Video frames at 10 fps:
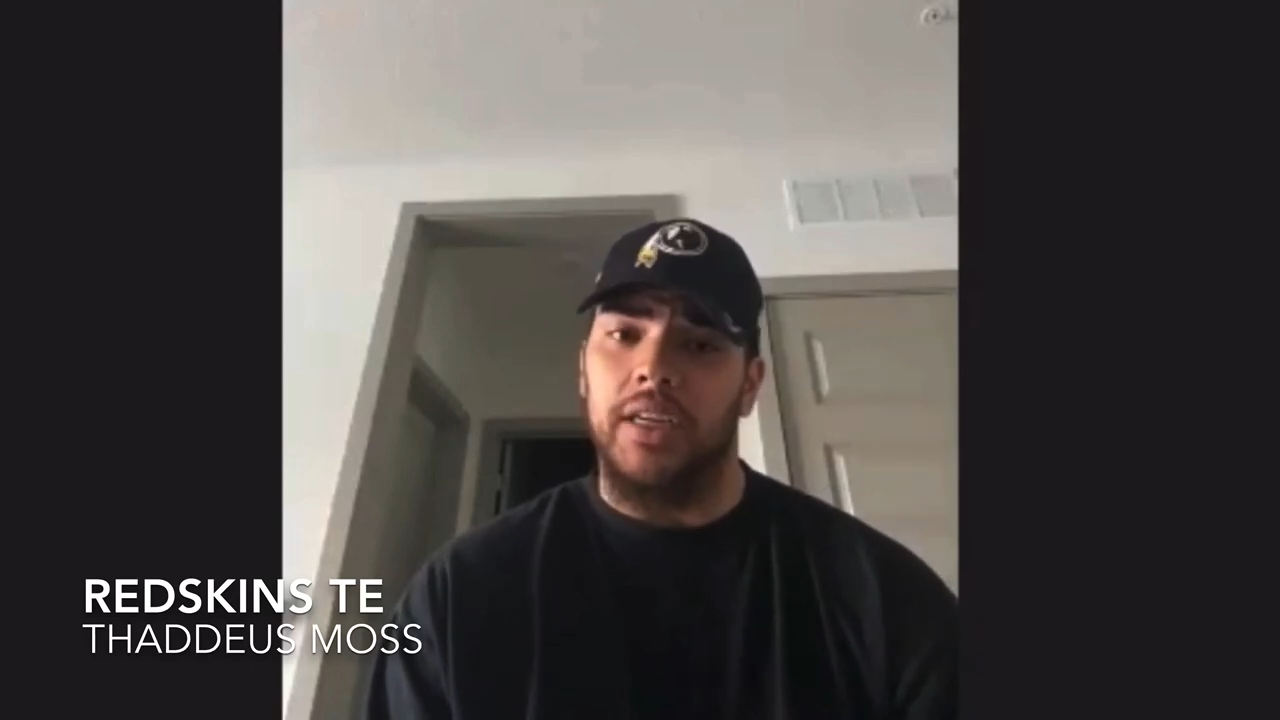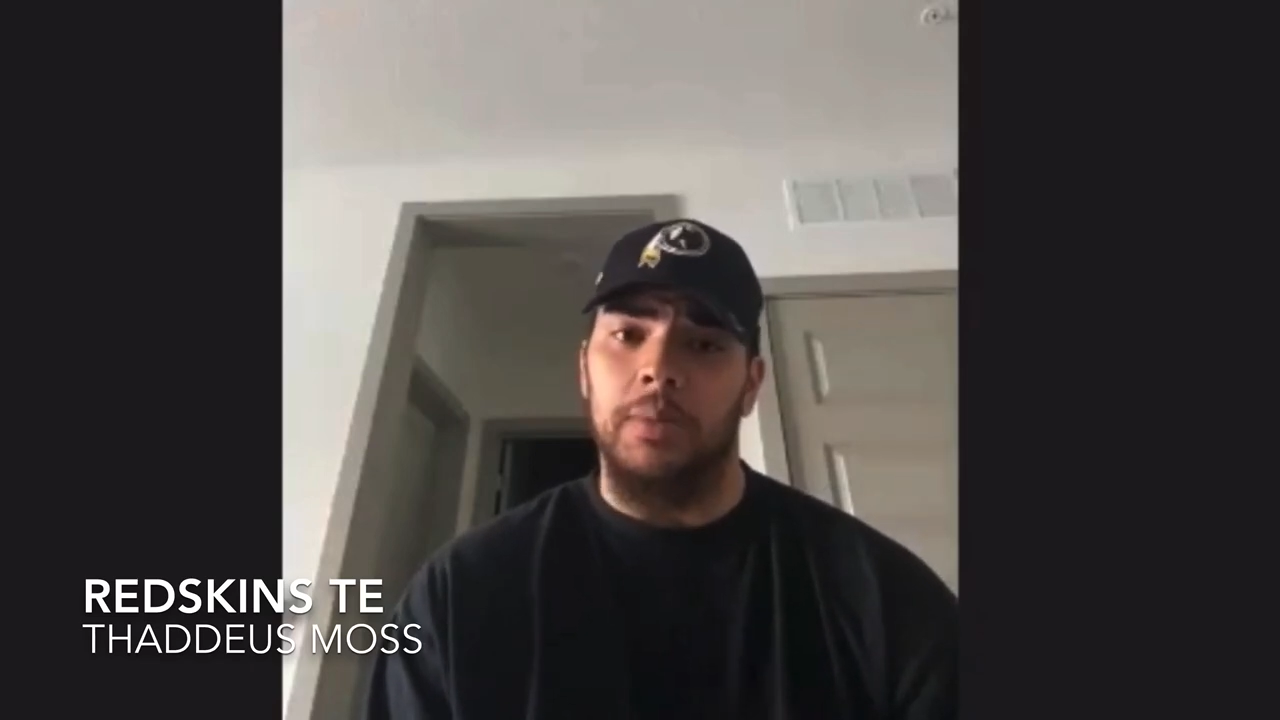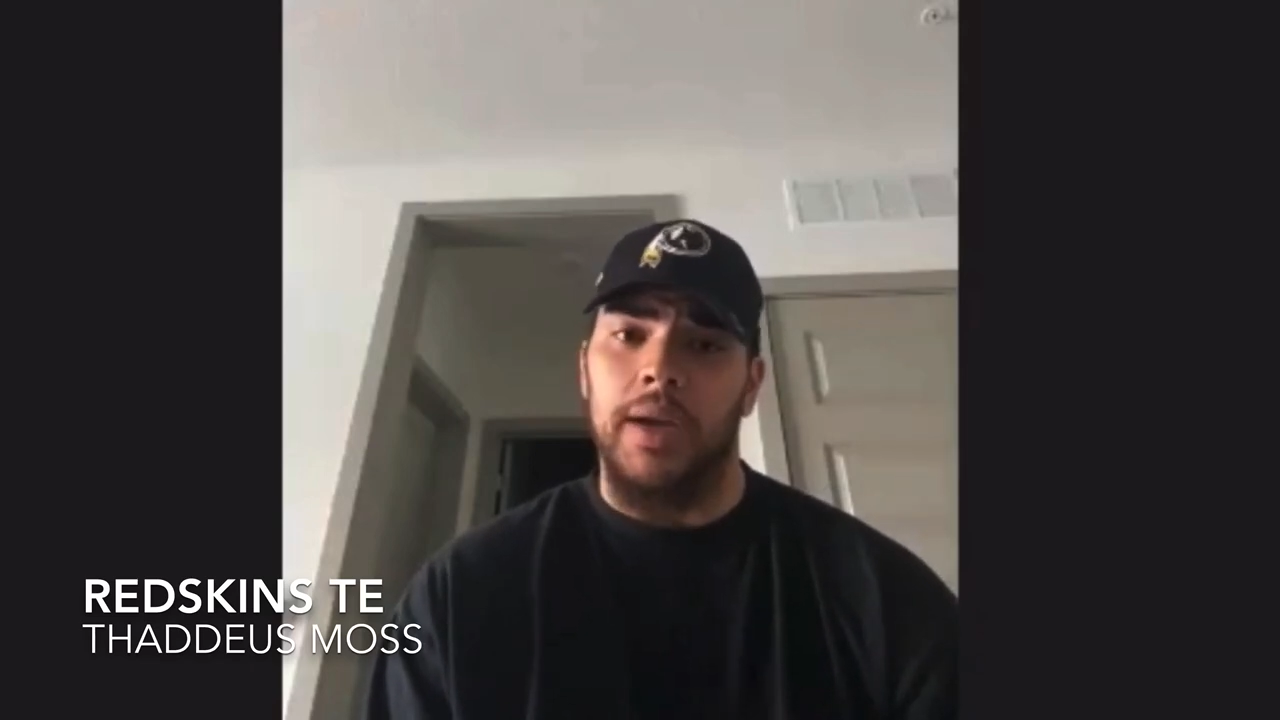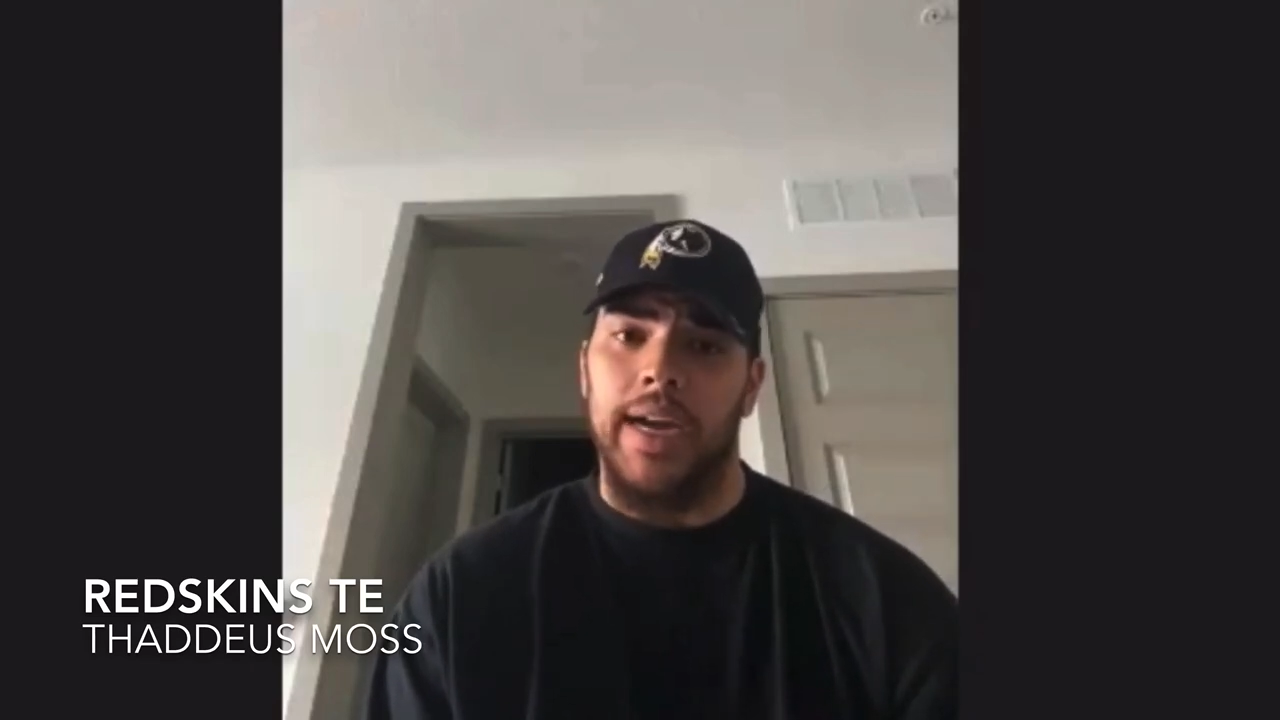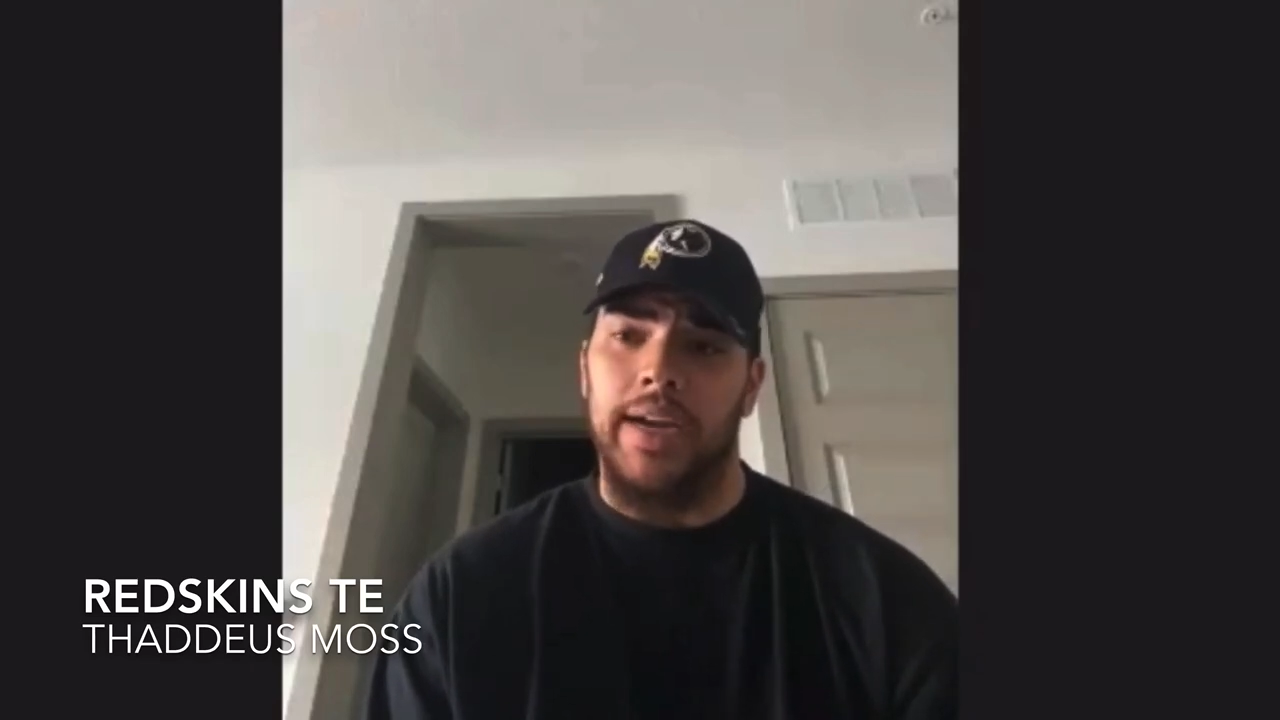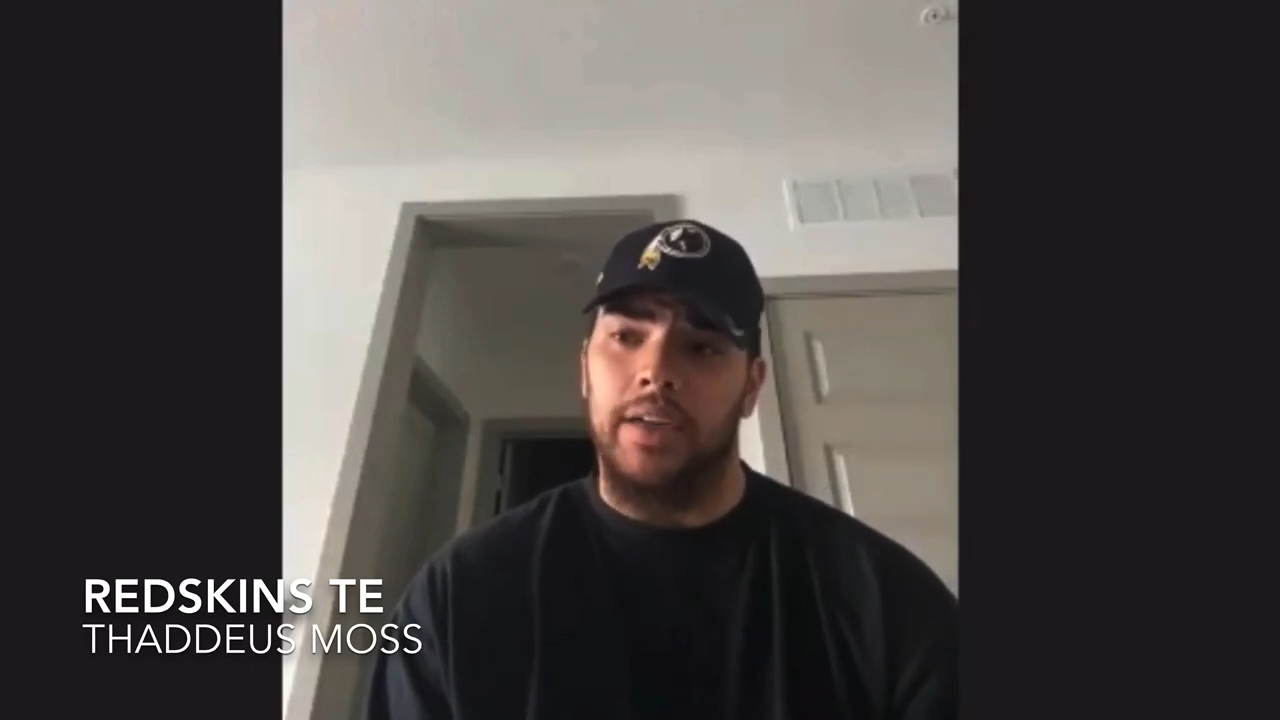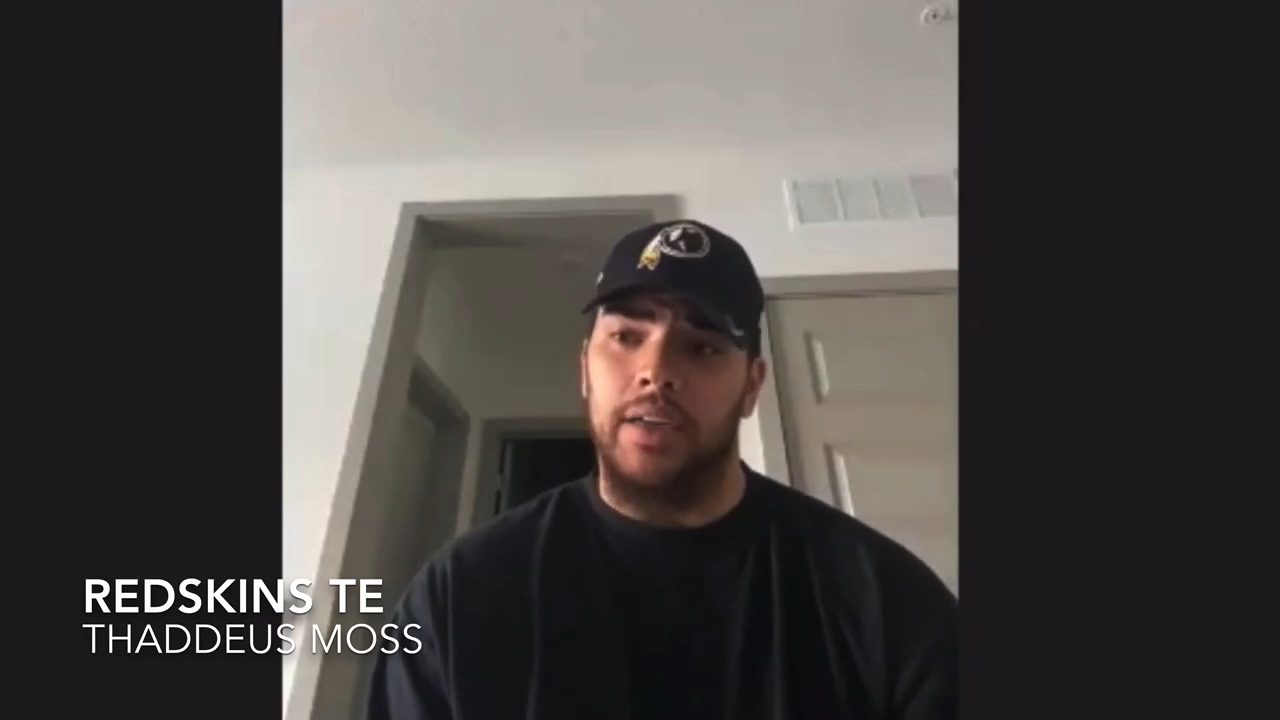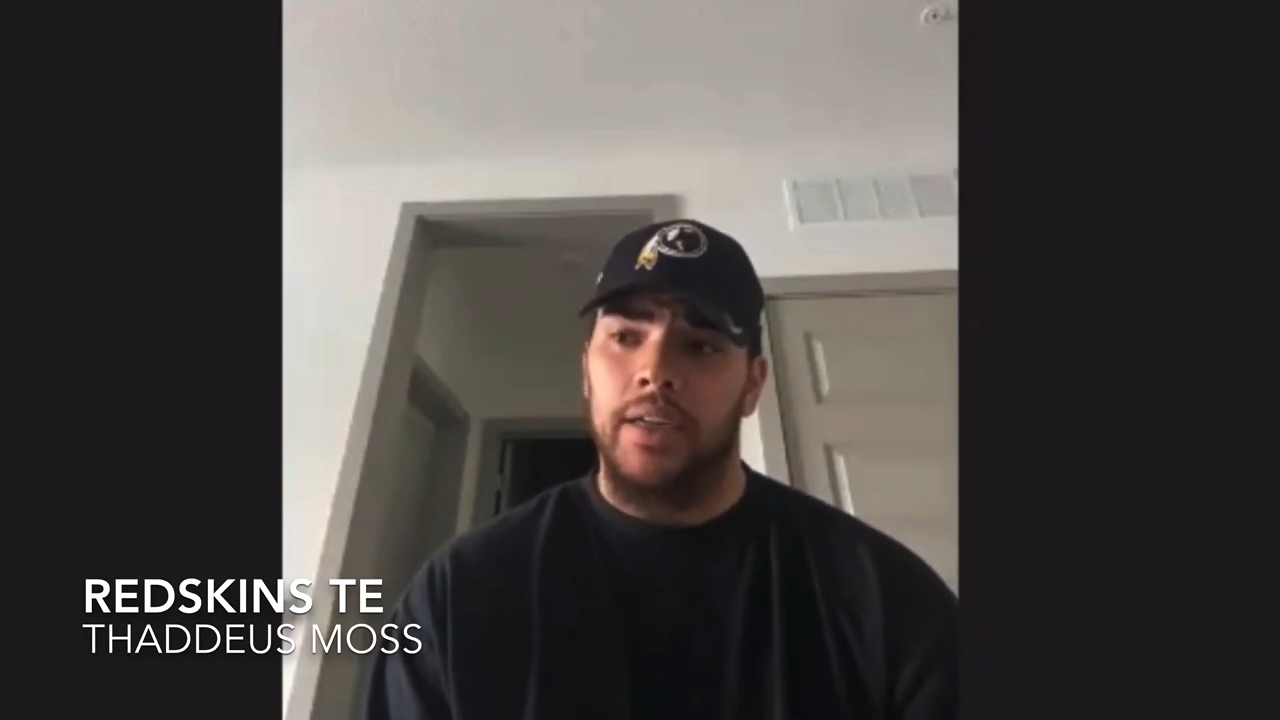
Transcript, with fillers: I got a,